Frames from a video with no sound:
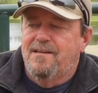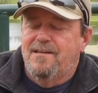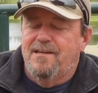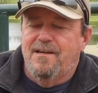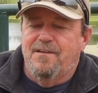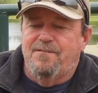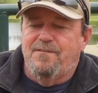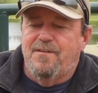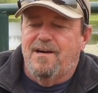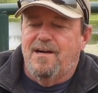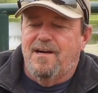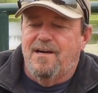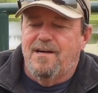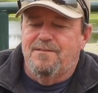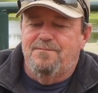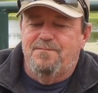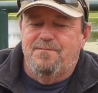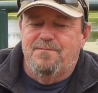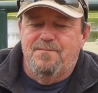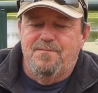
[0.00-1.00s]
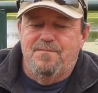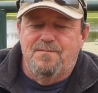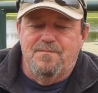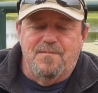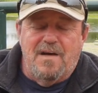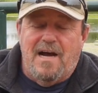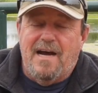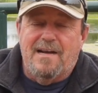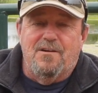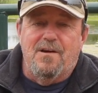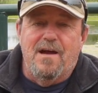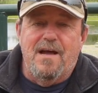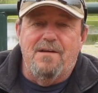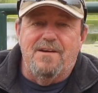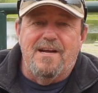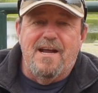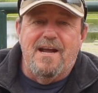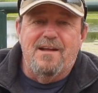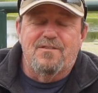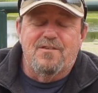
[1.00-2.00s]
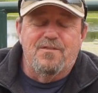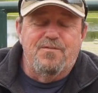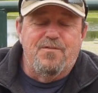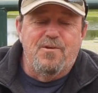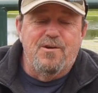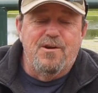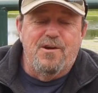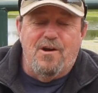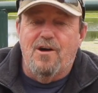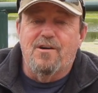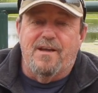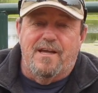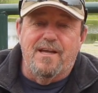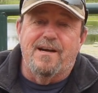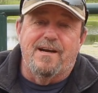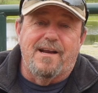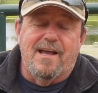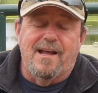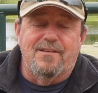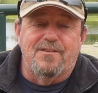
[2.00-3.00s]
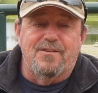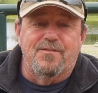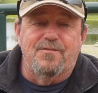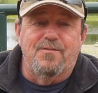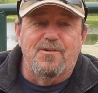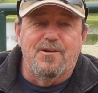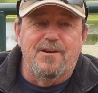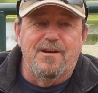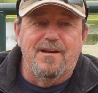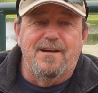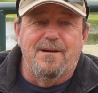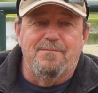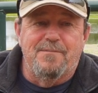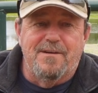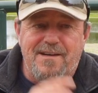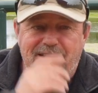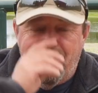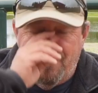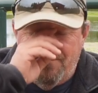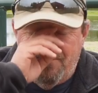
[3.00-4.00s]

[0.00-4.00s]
If I don't have an answer for you, I'll get an answer for you. I mean,